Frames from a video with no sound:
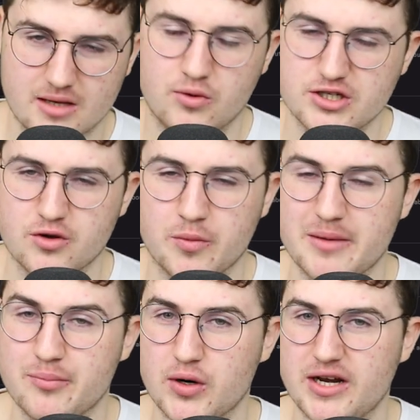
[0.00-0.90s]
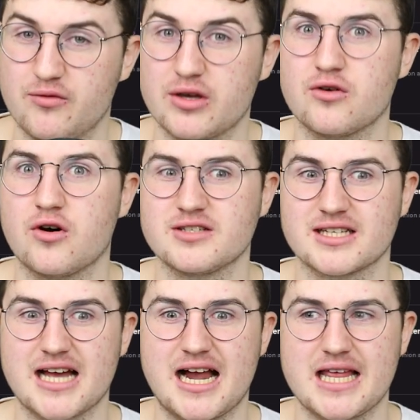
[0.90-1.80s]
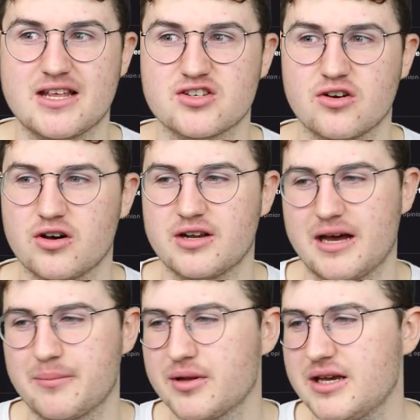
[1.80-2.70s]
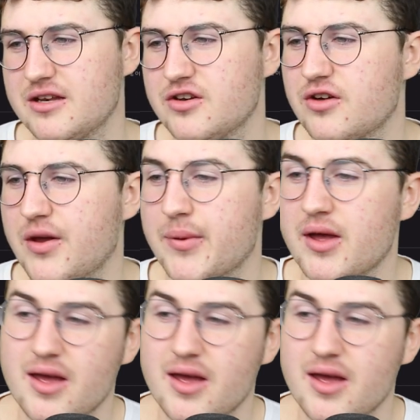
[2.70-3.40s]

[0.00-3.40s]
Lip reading: which will be important if we go on to carry this on and play in Europe.